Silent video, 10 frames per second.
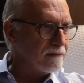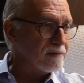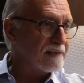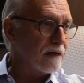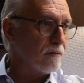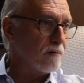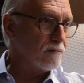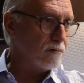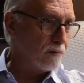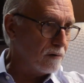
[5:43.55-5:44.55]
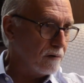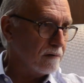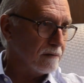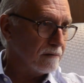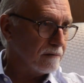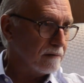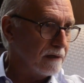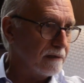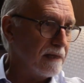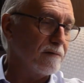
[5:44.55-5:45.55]
você acordou
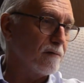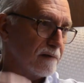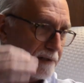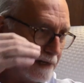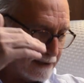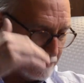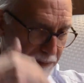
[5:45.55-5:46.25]
e teve consciência